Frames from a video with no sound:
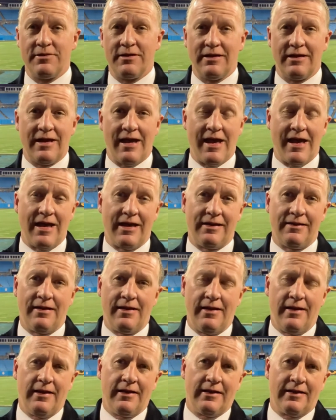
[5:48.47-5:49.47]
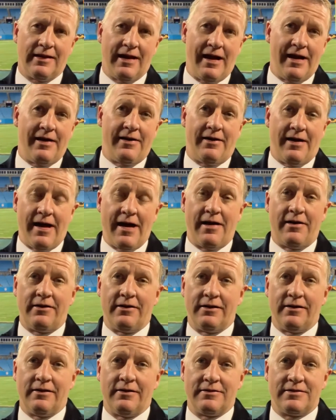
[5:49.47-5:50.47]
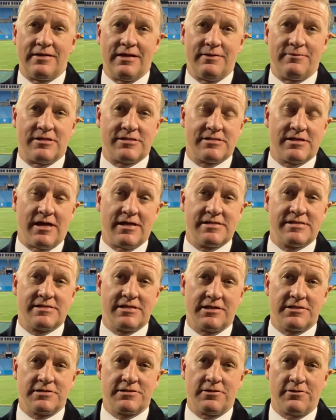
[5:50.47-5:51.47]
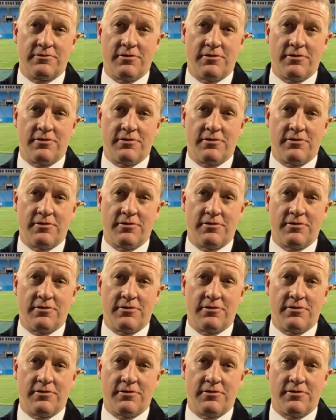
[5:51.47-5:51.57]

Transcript: But again, Kyle Allen and a team that's lost six in